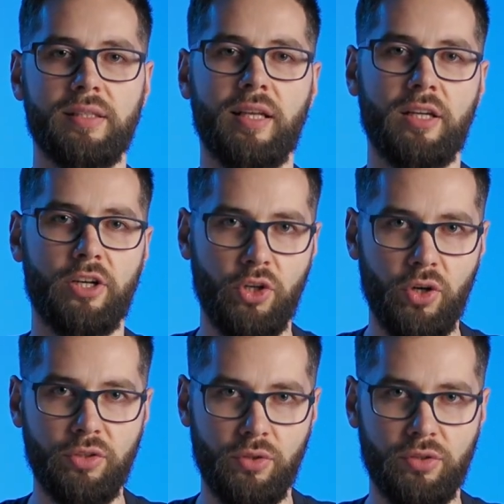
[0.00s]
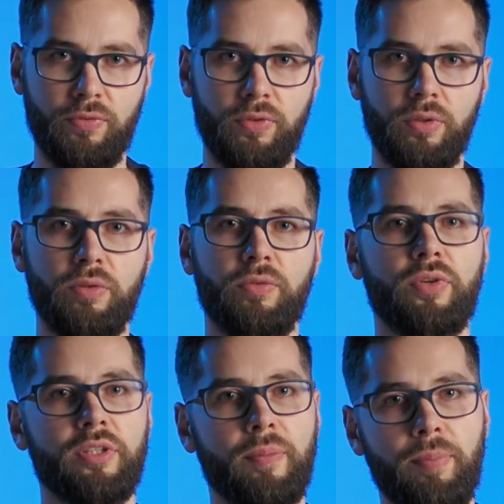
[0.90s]
that are not useful
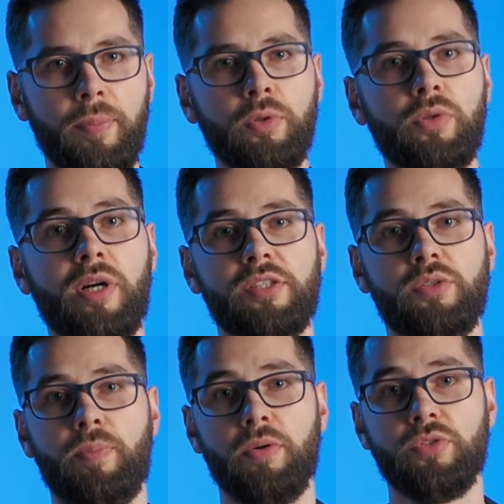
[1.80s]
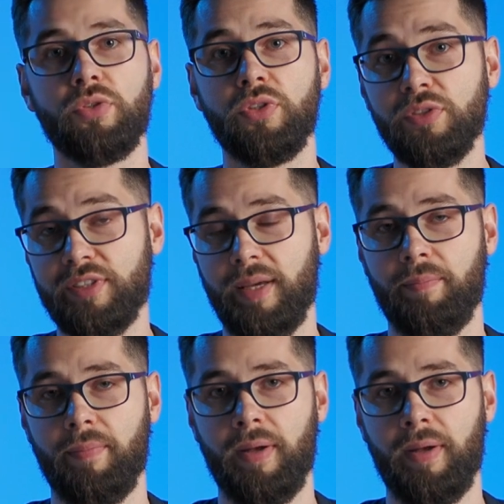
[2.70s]
for the people who are supposed to use them.